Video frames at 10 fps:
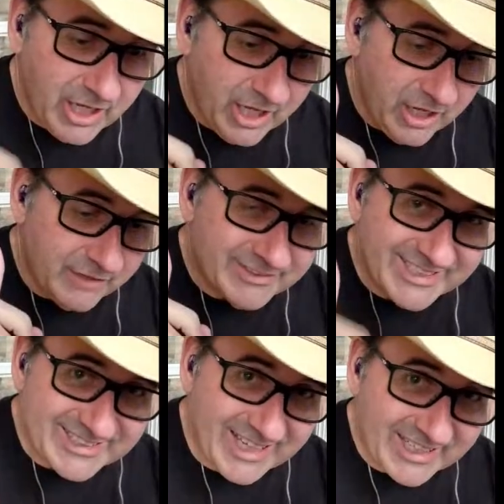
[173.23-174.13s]
of
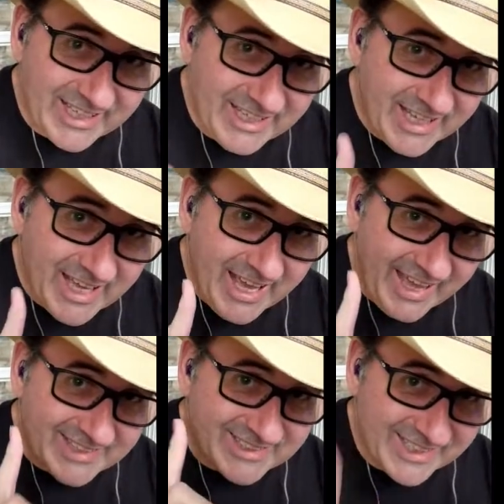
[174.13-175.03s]
Kentucky
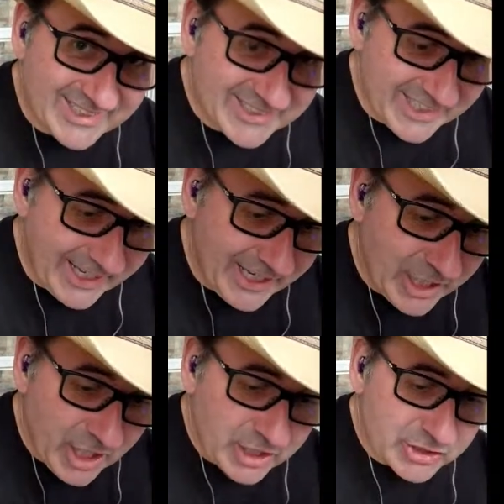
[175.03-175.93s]
and Tennessee
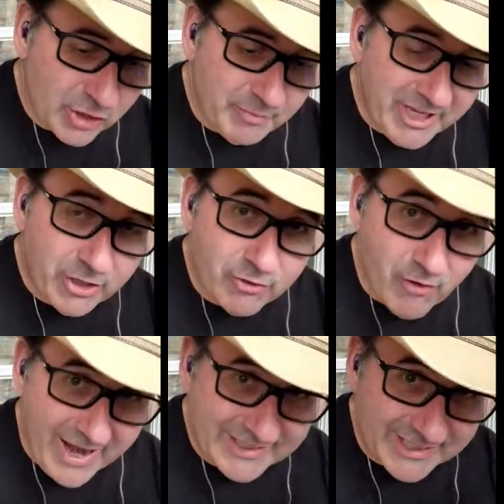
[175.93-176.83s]
to be
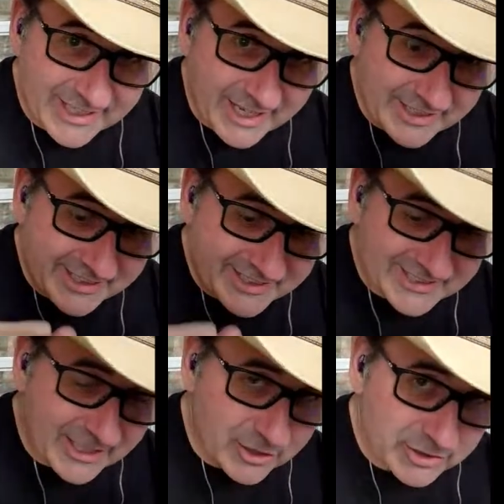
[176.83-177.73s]
granted a
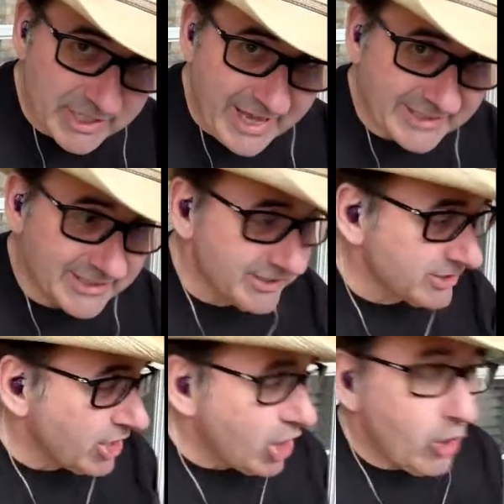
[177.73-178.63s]
distiller's
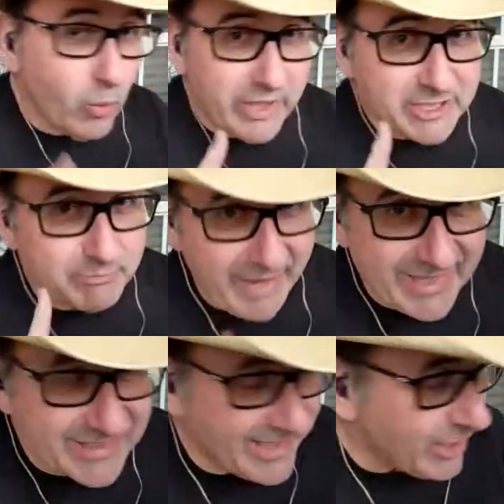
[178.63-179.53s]
license, which
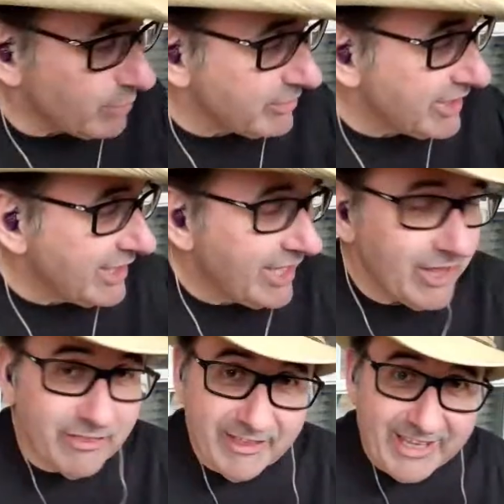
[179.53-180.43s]
makes them
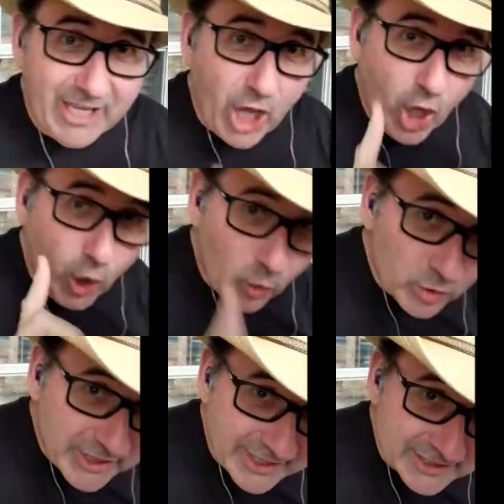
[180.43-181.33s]
the
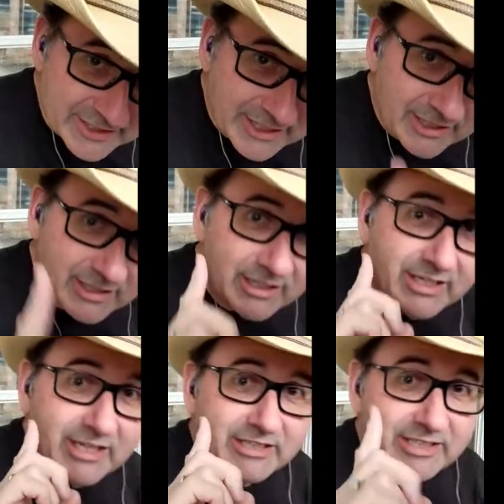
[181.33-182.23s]
oldest
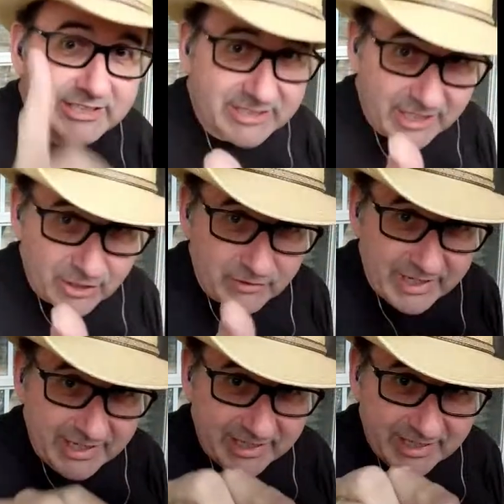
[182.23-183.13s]

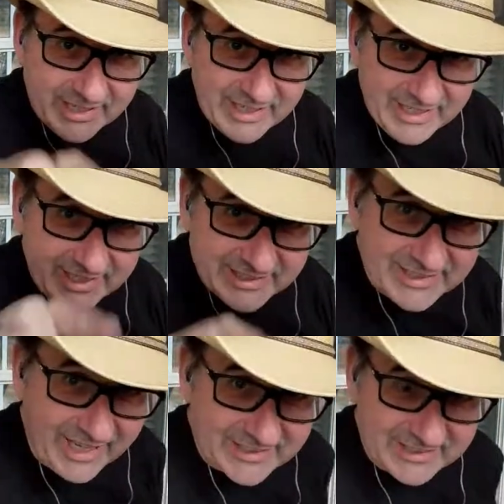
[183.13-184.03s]
distillery in
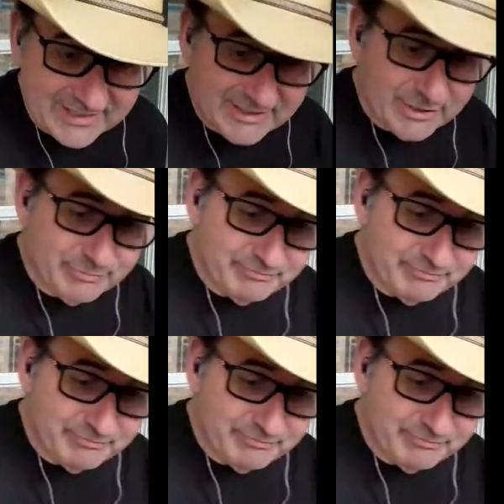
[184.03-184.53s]
Texas.